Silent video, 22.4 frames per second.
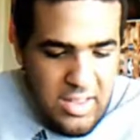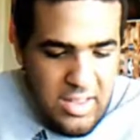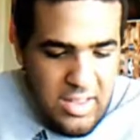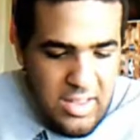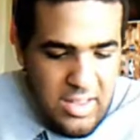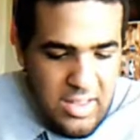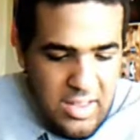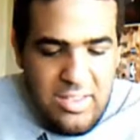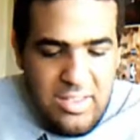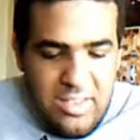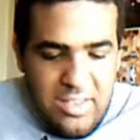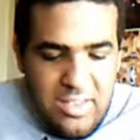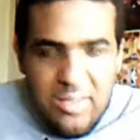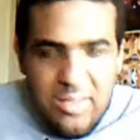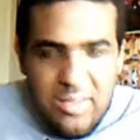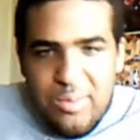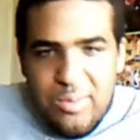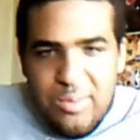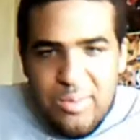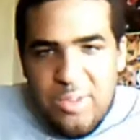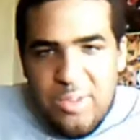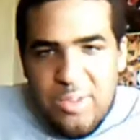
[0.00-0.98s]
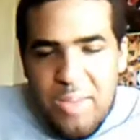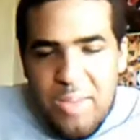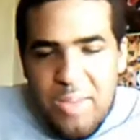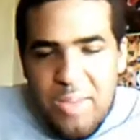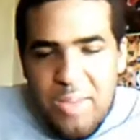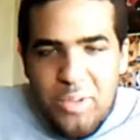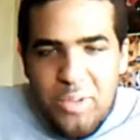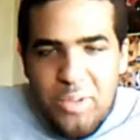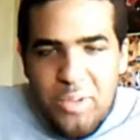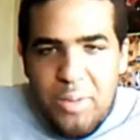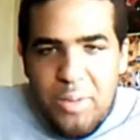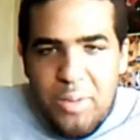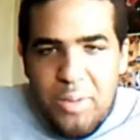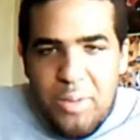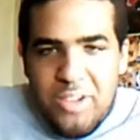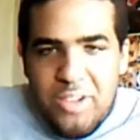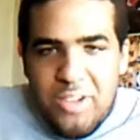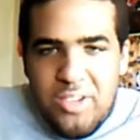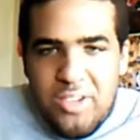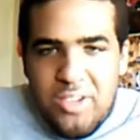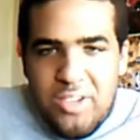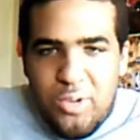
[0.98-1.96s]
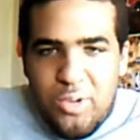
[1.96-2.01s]
Jinbei was
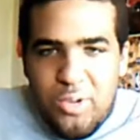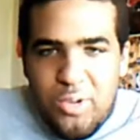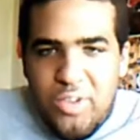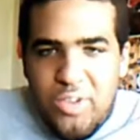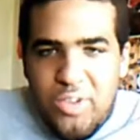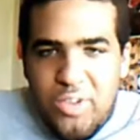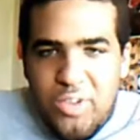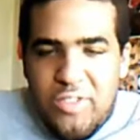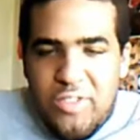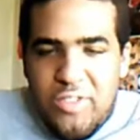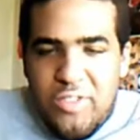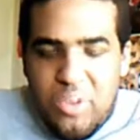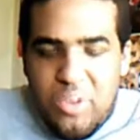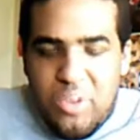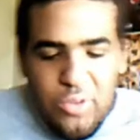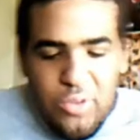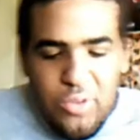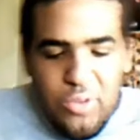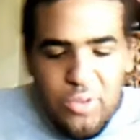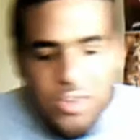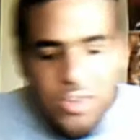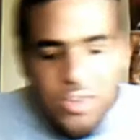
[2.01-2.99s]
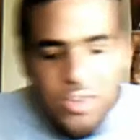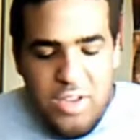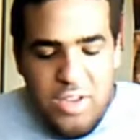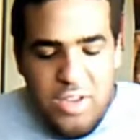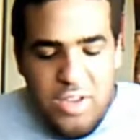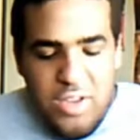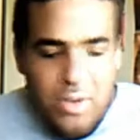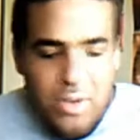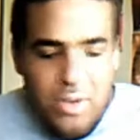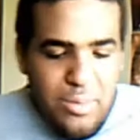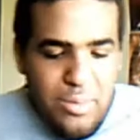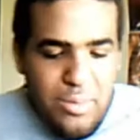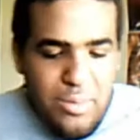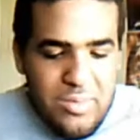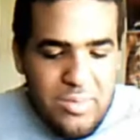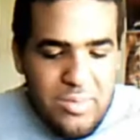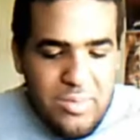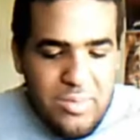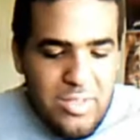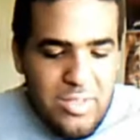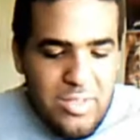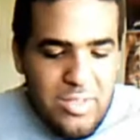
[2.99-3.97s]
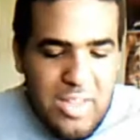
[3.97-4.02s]
apologizing to Luffy, even though Luffy couldn't hear
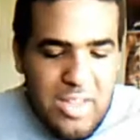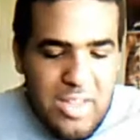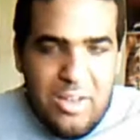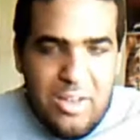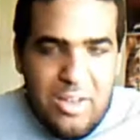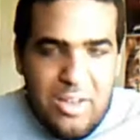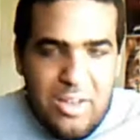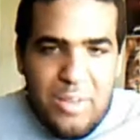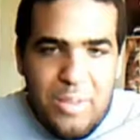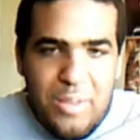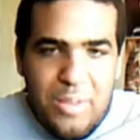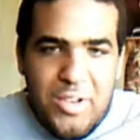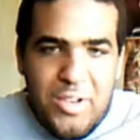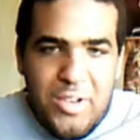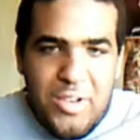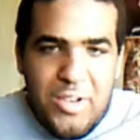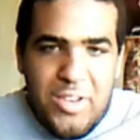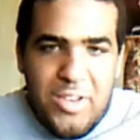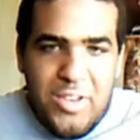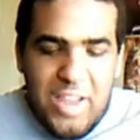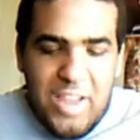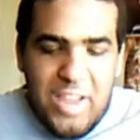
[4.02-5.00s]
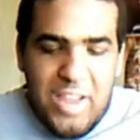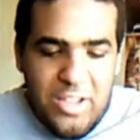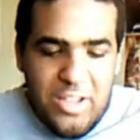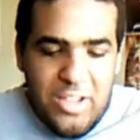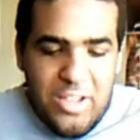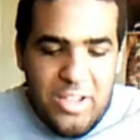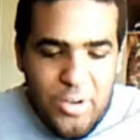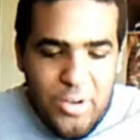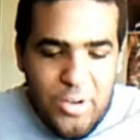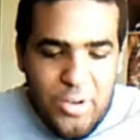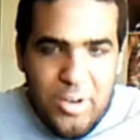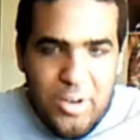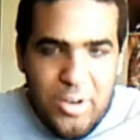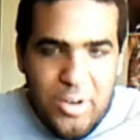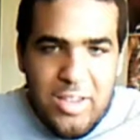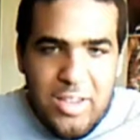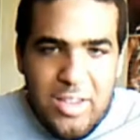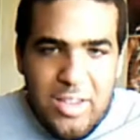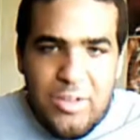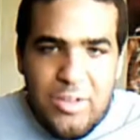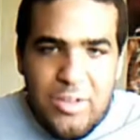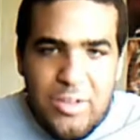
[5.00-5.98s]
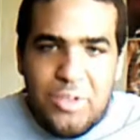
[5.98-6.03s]
him, saying, "Oh, I'm sorry that I got you
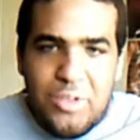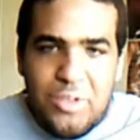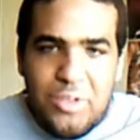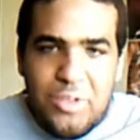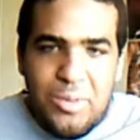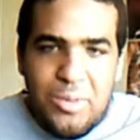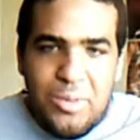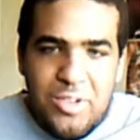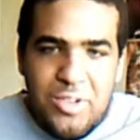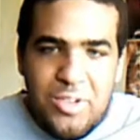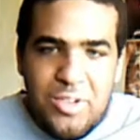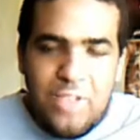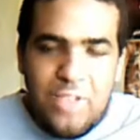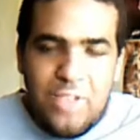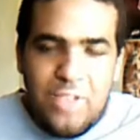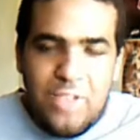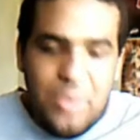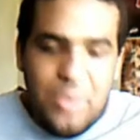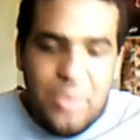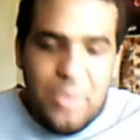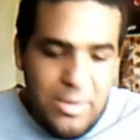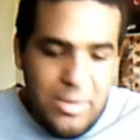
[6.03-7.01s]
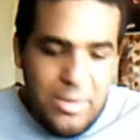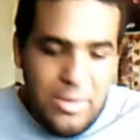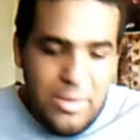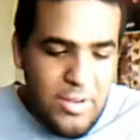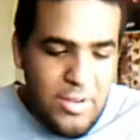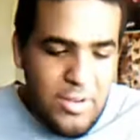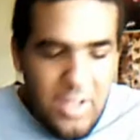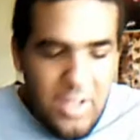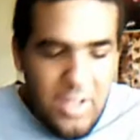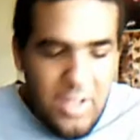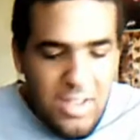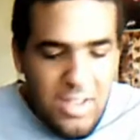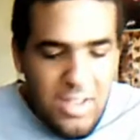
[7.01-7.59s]
hurt, even though I was gonna protect you, whatever."